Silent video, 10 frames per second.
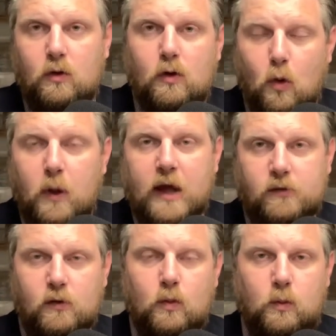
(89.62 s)
go back
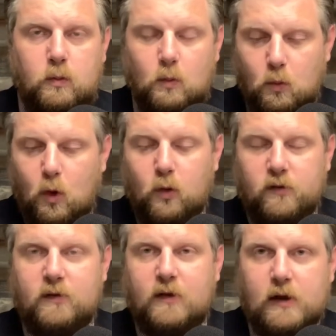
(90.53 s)
to what
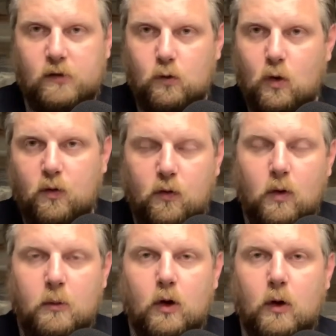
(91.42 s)
was the status quo
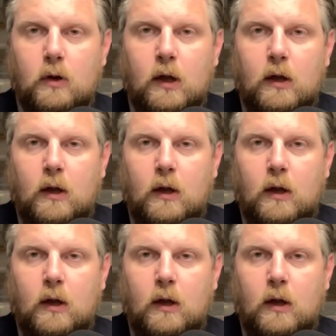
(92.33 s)
before McGirt